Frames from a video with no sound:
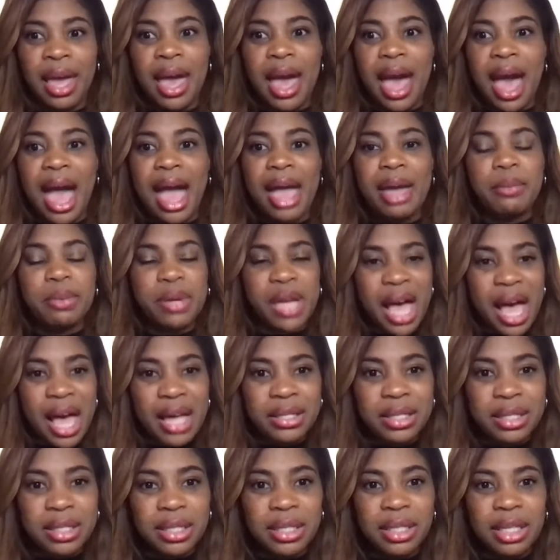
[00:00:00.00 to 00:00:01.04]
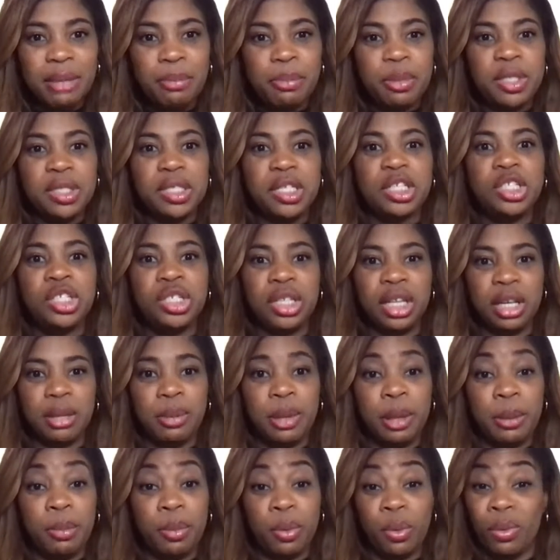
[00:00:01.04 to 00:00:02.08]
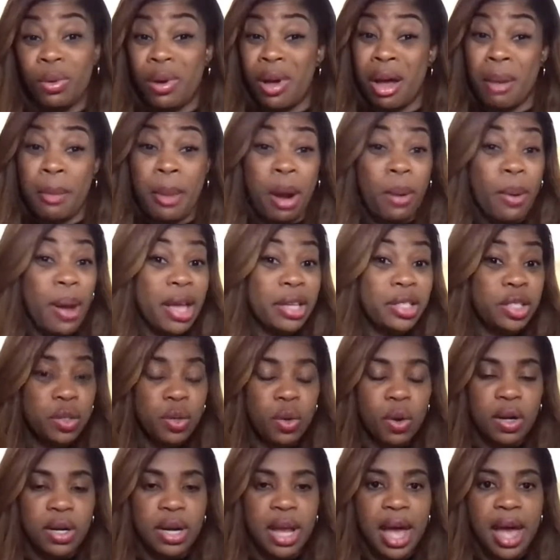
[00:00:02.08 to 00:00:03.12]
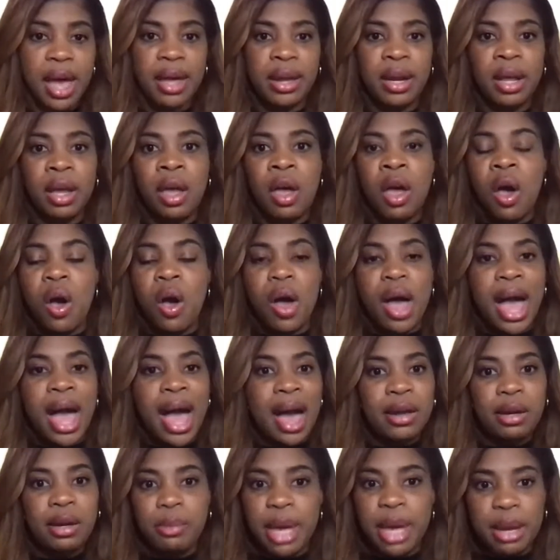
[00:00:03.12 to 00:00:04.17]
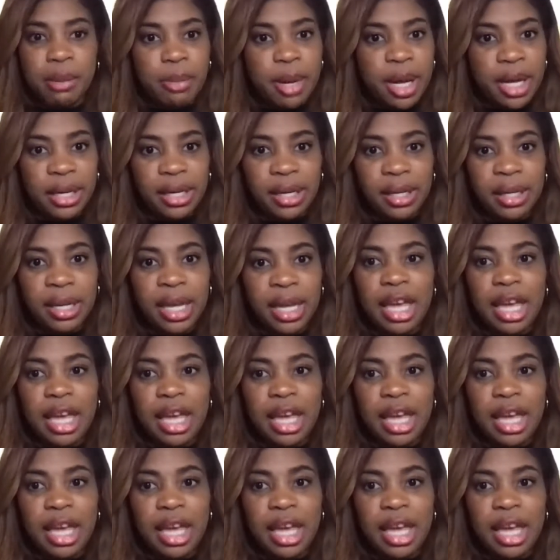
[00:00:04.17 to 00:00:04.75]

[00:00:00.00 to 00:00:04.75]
I am constantly positioning people on my roster or not on how to make money.